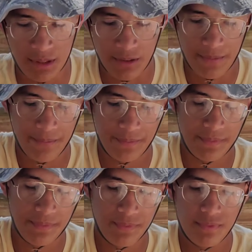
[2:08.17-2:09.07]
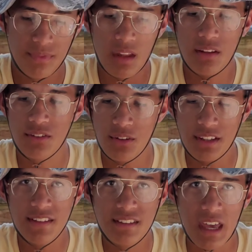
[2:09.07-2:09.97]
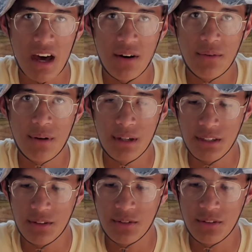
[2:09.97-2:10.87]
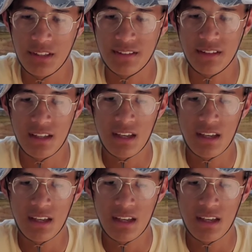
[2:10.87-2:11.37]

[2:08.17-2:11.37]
meal. So this is how you do this.